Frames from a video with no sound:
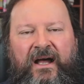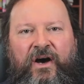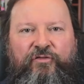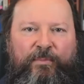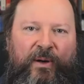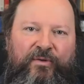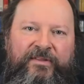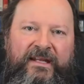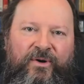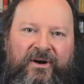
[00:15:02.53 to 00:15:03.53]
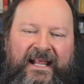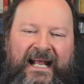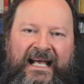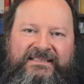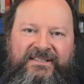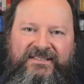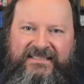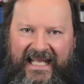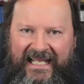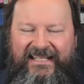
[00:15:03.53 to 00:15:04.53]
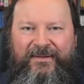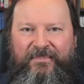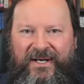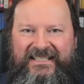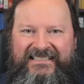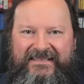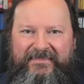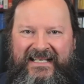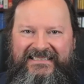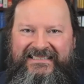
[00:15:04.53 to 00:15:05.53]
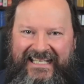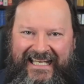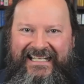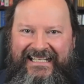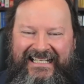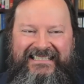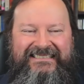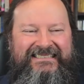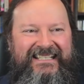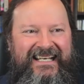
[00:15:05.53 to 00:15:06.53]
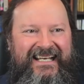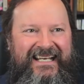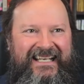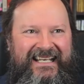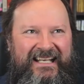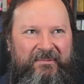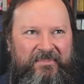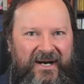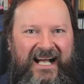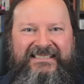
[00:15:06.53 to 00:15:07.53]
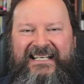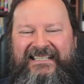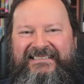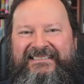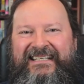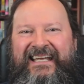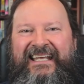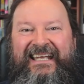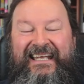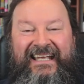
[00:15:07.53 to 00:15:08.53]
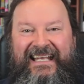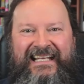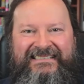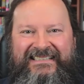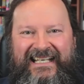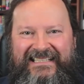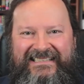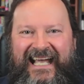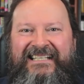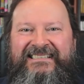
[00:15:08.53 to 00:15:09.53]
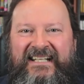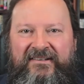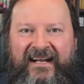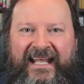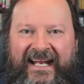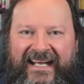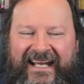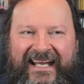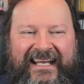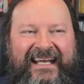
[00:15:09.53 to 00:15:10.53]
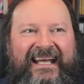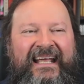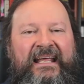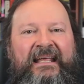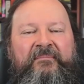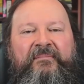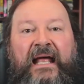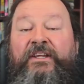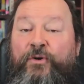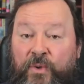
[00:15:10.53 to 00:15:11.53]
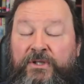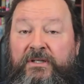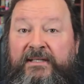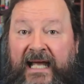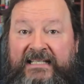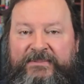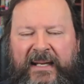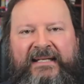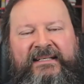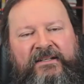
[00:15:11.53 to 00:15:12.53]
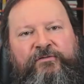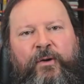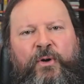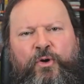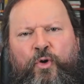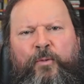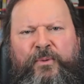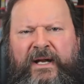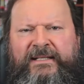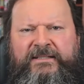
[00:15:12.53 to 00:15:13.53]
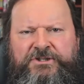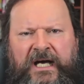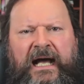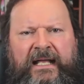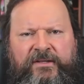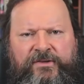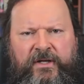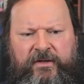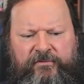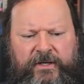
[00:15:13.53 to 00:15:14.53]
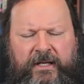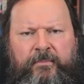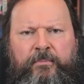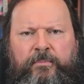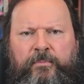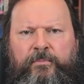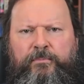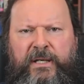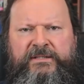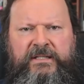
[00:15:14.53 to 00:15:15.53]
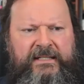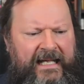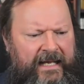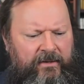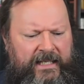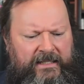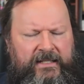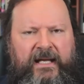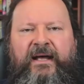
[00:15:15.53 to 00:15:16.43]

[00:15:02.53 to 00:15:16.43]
of both the organizers and the participants in this process is exhilarating. And you wouldn't expect it from a corporate giant, very buttoned down and